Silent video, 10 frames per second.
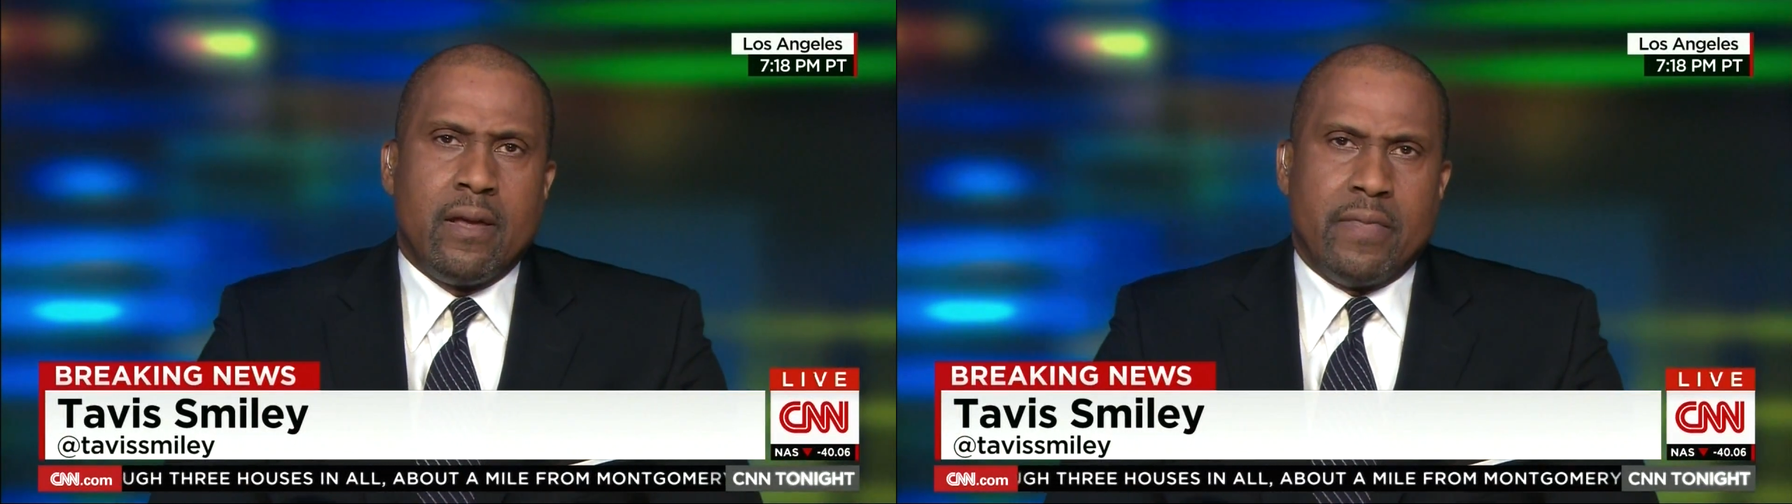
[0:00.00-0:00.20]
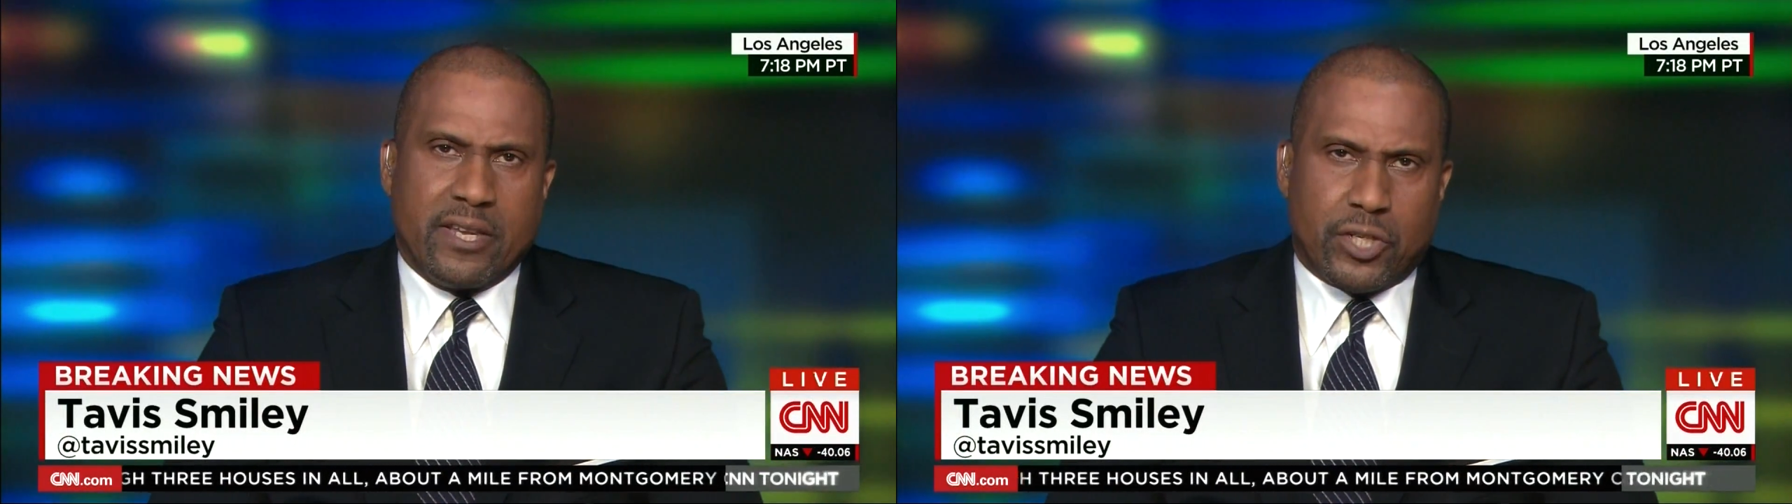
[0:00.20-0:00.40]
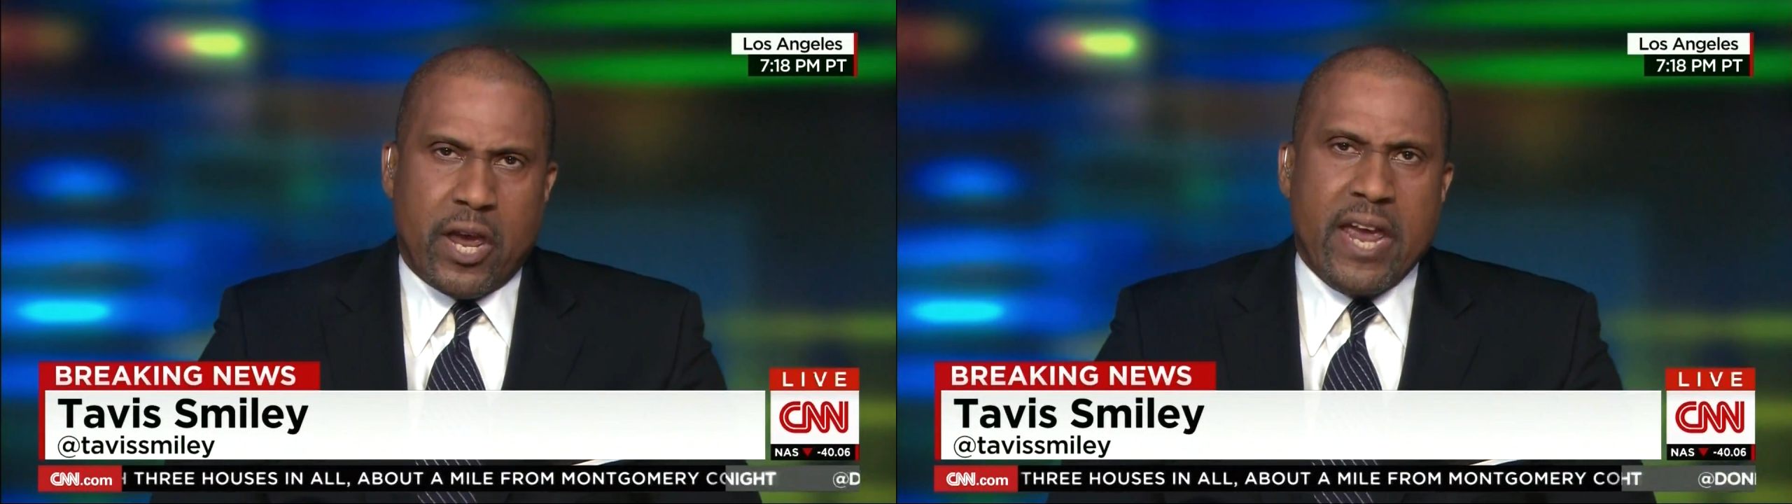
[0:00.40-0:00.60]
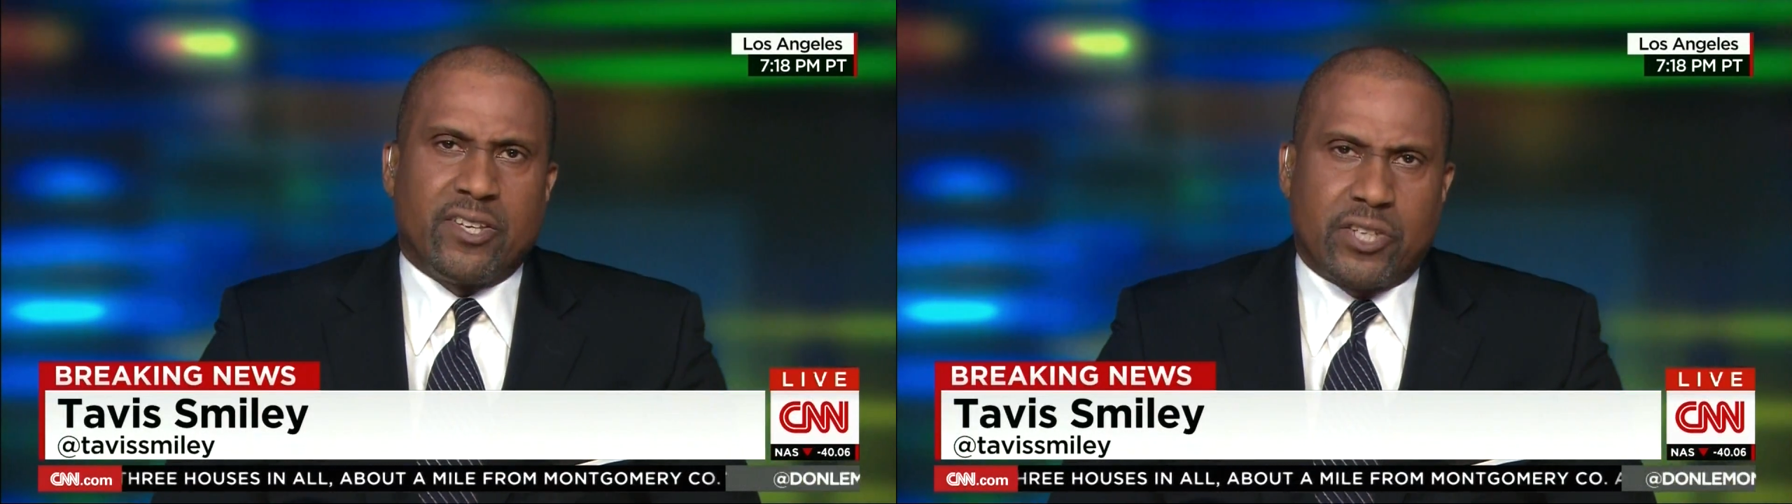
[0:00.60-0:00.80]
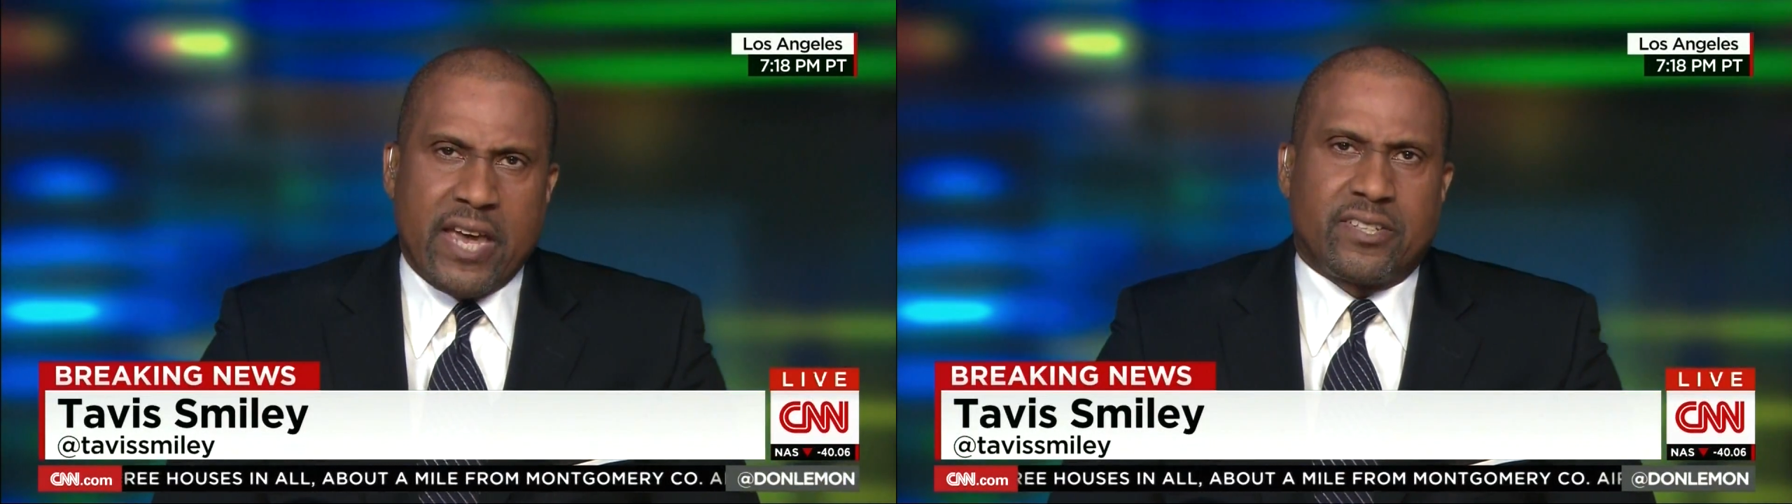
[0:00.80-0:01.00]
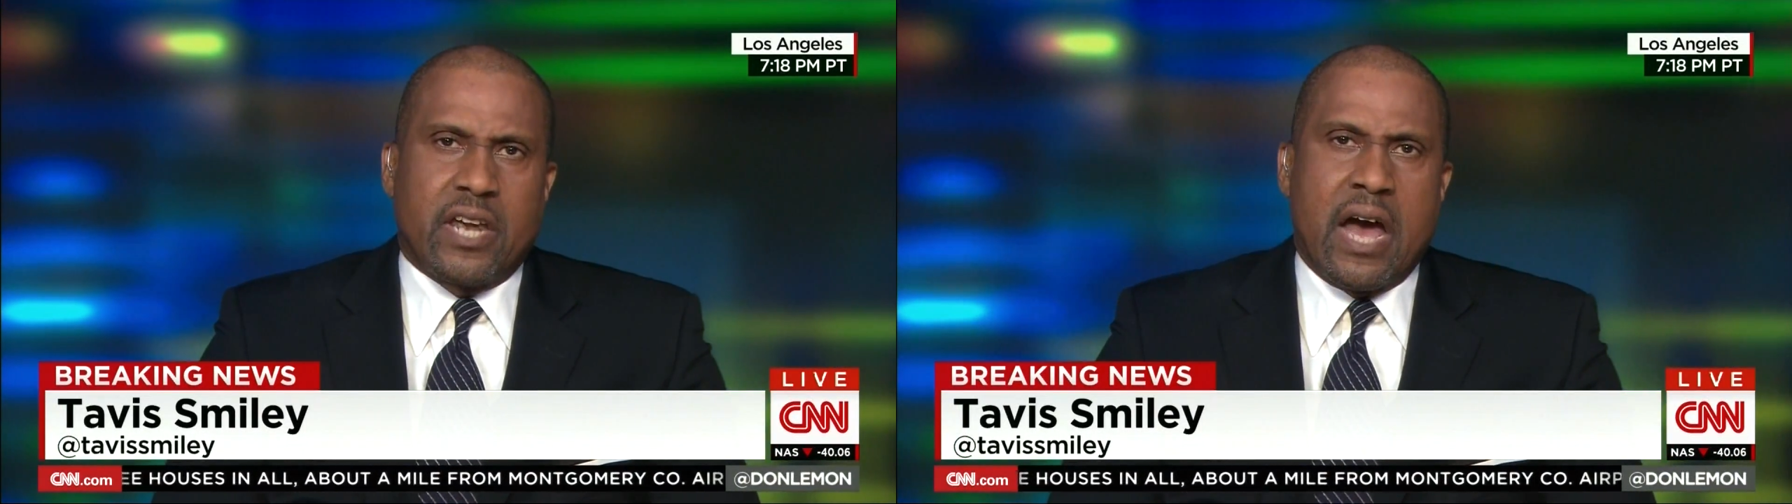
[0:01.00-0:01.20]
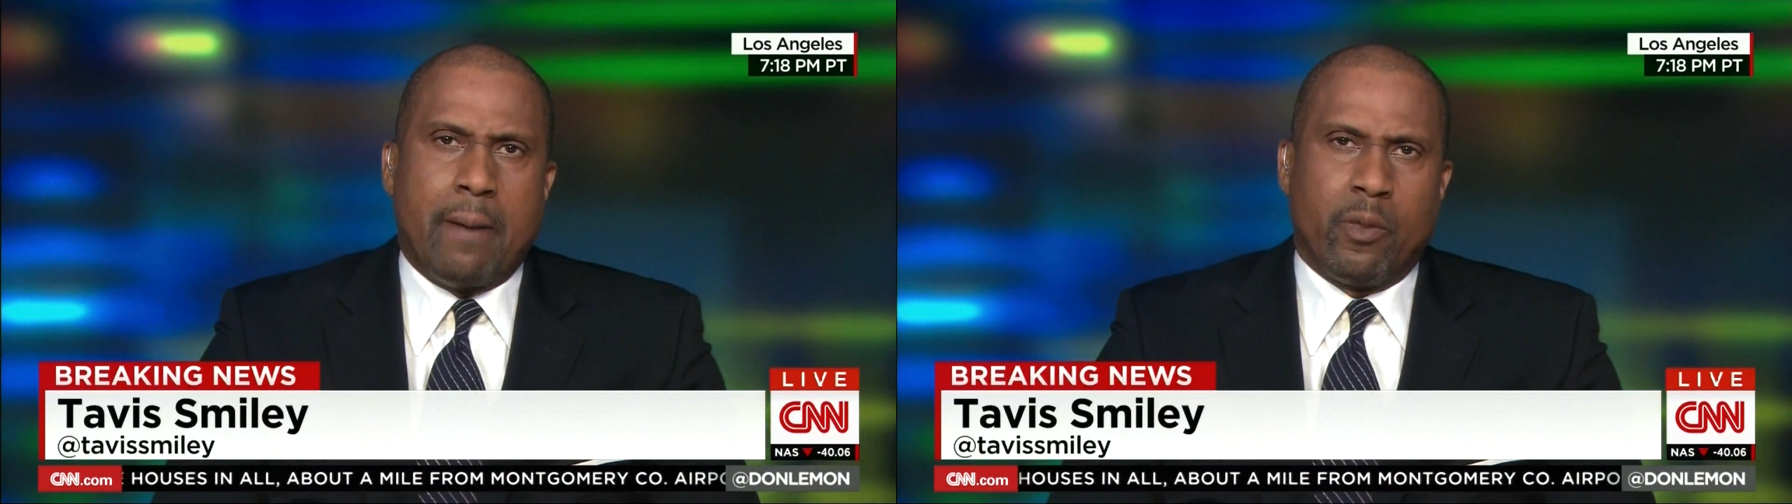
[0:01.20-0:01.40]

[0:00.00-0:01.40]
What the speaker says: that change takes time,